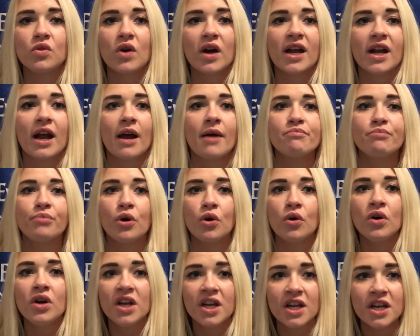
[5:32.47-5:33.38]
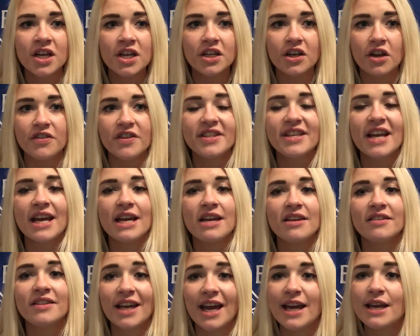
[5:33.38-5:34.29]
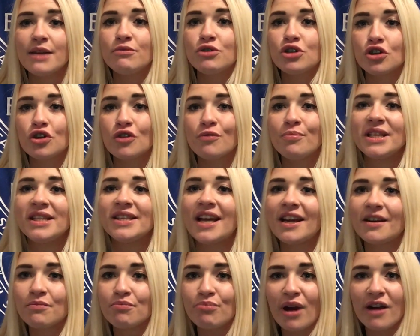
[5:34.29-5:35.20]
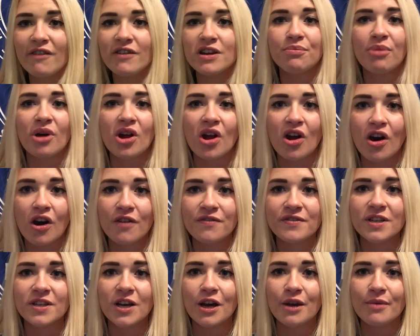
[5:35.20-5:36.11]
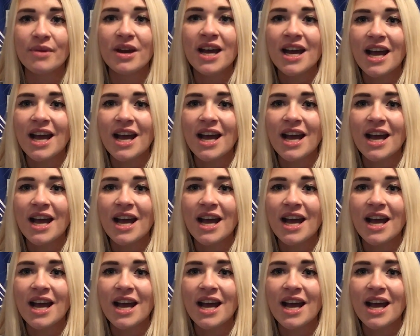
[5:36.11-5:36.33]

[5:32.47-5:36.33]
I am, but the game should have been dead and buried by half time.